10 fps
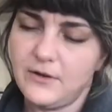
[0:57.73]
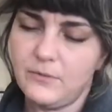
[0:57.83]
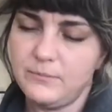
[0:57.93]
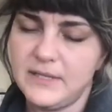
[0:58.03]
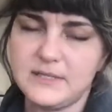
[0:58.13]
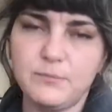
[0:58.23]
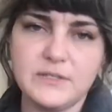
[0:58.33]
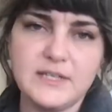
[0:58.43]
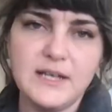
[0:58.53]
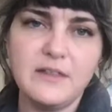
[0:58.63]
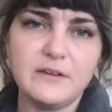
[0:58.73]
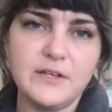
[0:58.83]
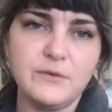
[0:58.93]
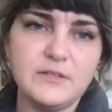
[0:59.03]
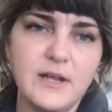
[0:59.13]
piece put together.
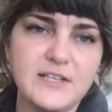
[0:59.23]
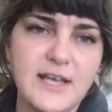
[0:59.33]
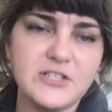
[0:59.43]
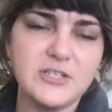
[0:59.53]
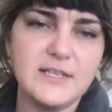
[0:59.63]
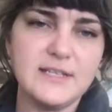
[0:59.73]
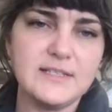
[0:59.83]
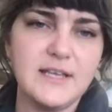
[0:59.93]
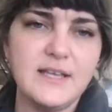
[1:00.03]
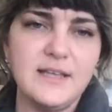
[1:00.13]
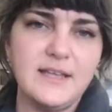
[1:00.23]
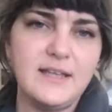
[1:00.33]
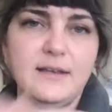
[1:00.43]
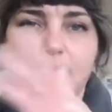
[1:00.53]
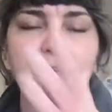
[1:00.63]
You'd attach these
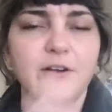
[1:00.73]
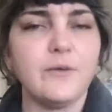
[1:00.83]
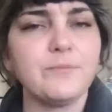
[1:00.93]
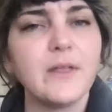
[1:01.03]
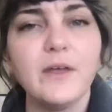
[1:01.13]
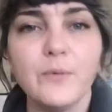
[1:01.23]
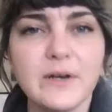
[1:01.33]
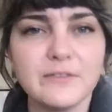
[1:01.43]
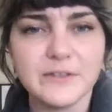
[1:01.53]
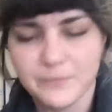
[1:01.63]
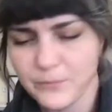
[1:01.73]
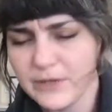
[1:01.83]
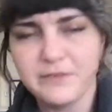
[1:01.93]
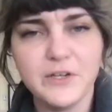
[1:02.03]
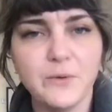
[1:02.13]
and,
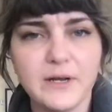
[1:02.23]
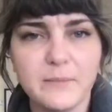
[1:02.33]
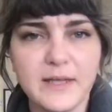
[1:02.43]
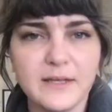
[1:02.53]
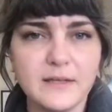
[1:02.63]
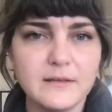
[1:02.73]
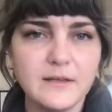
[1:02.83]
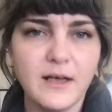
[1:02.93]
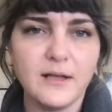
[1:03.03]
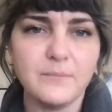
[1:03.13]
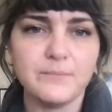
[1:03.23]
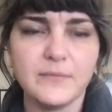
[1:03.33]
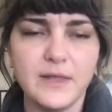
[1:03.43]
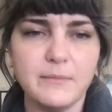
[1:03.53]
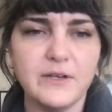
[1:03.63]
whatever you want to make.
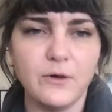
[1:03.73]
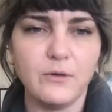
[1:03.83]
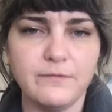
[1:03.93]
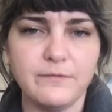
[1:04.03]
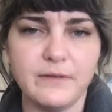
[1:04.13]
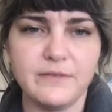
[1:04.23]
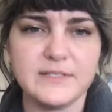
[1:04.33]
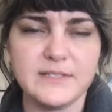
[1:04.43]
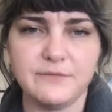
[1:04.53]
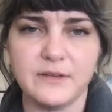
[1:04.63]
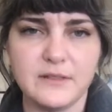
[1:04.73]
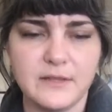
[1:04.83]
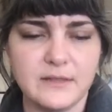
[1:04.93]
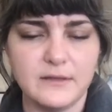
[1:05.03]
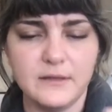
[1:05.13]
Let me know it's different
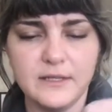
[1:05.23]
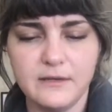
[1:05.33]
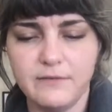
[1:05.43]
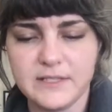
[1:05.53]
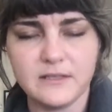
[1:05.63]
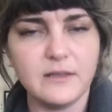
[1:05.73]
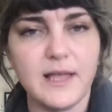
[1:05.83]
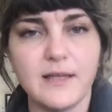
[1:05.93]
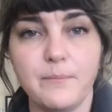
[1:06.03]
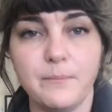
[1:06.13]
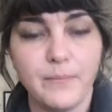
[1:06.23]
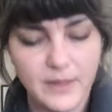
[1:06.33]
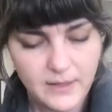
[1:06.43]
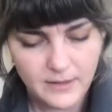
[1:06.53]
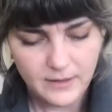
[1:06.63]
than the lidded vessel. I am
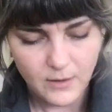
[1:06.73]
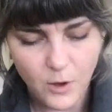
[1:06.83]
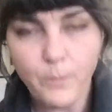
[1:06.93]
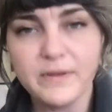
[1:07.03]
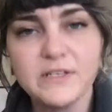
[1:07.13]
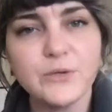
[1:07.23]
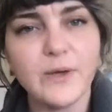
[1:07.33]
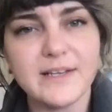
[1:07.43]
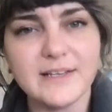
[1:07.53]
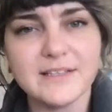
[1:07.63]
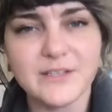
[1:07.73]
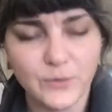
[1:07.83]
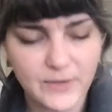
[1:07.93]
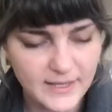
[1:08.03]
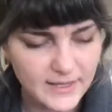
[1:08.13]
open to ideas,
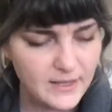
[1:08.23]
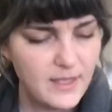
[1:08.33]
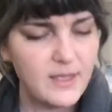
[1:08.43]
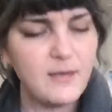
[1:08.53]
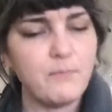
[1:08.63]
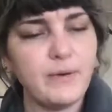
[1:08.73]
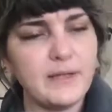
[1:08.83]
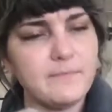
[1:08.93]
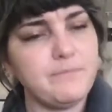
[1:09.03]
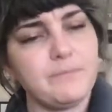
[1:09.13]
okay? But